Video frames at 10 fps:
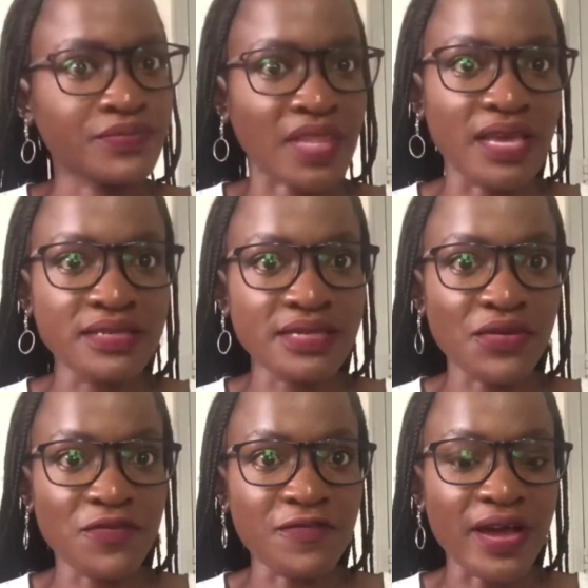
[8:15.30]

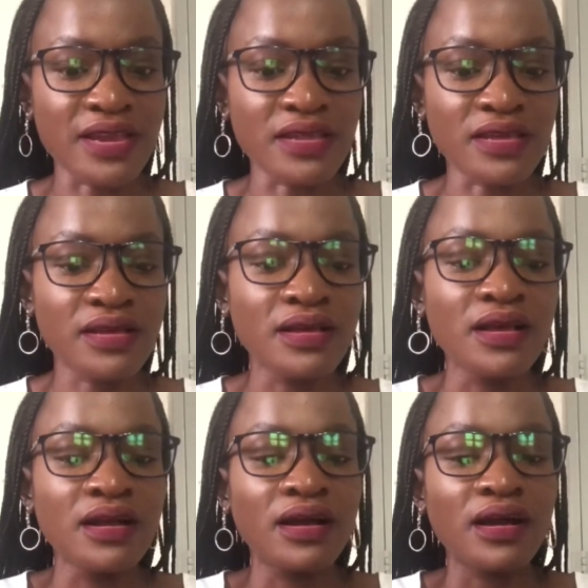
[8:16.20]
external funding,
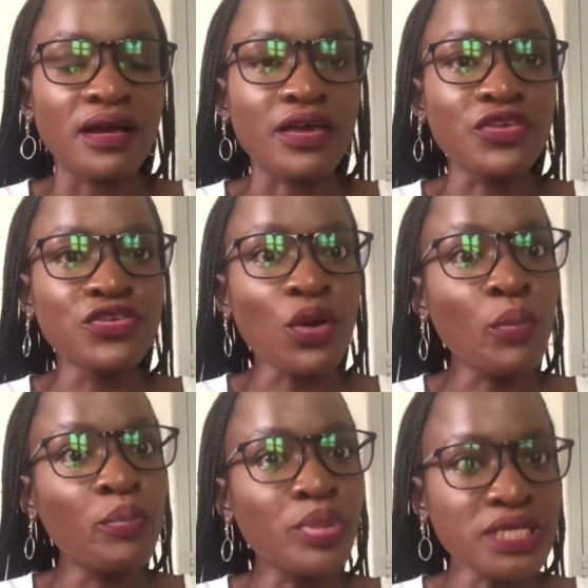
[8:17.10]
your
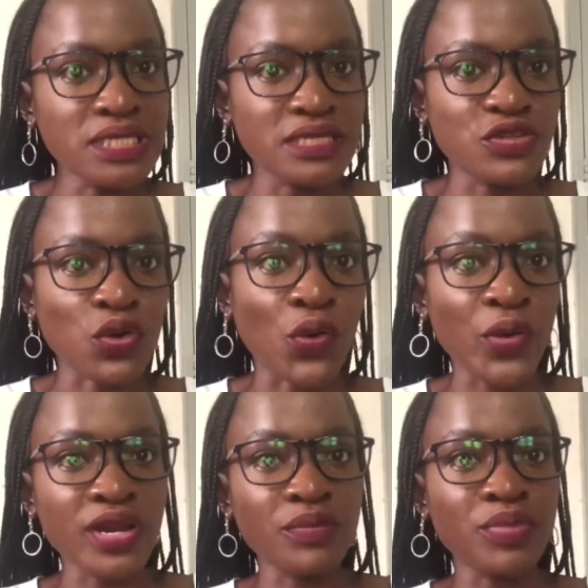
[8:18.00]
business or
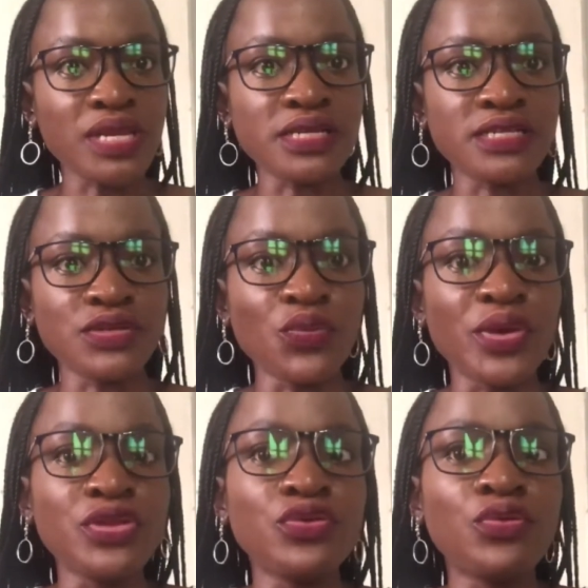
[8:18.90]
credibility
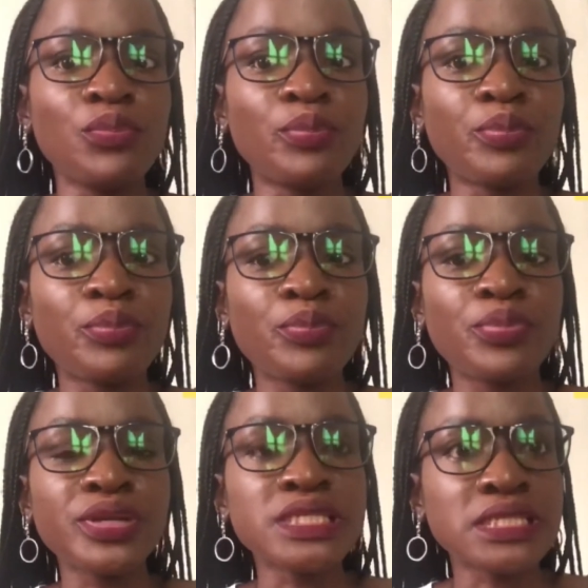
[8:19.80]
when you
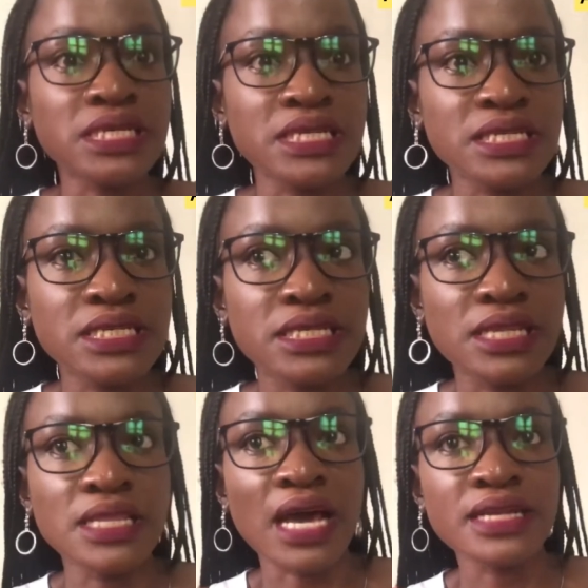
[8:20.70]
present
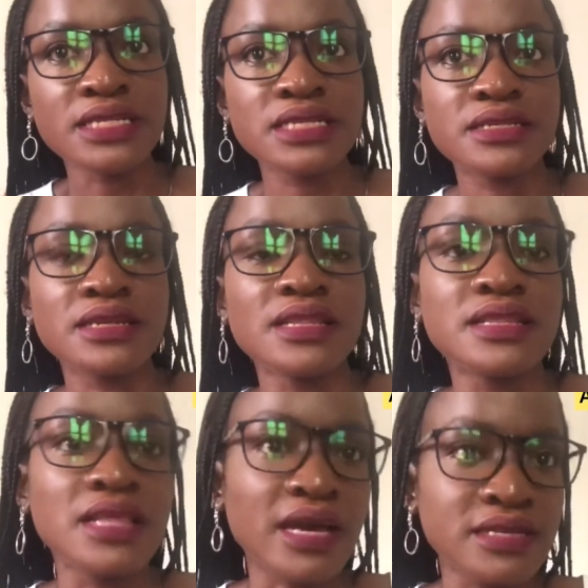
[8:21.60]

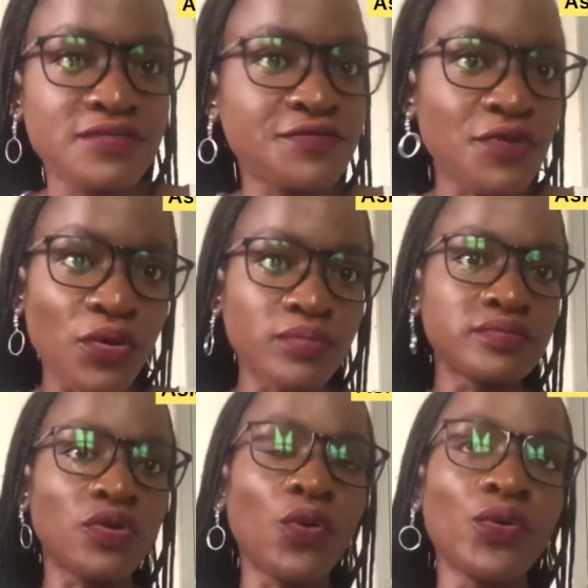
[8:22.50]
that form
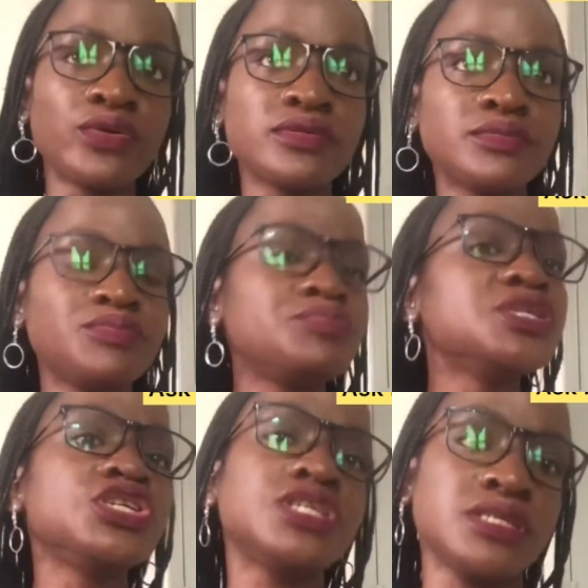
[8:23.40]
or
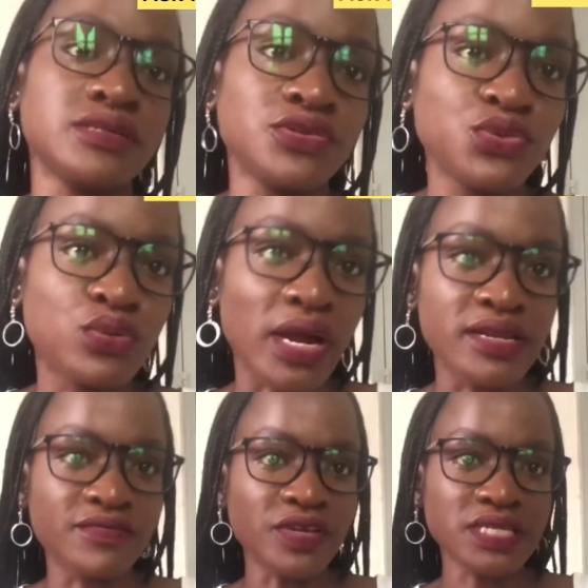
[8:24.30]
pitching to an
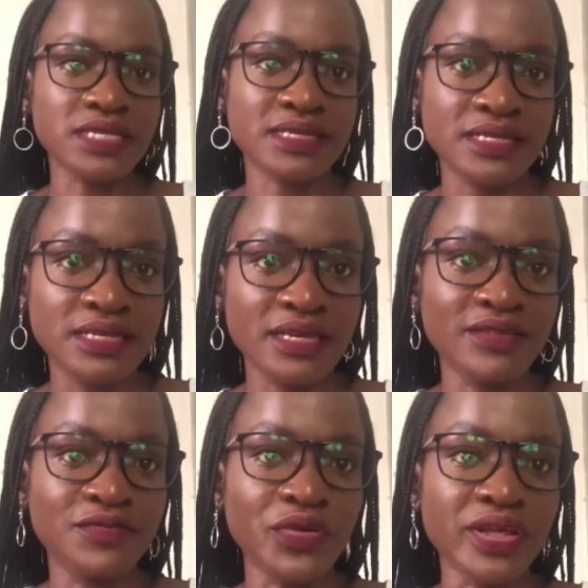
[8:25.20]
investor seeking
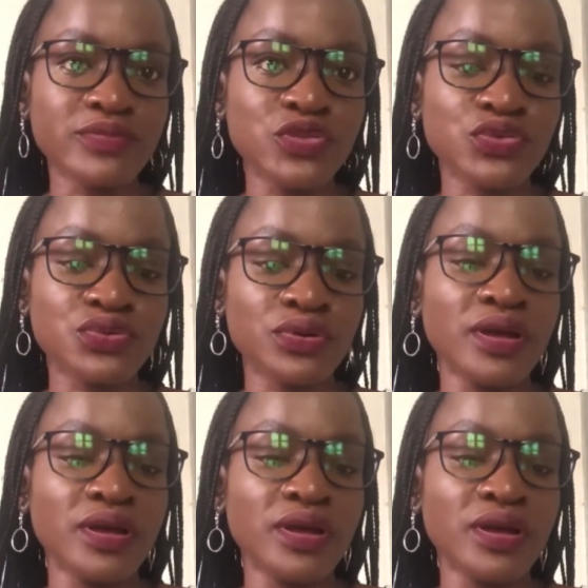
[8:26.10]
for them to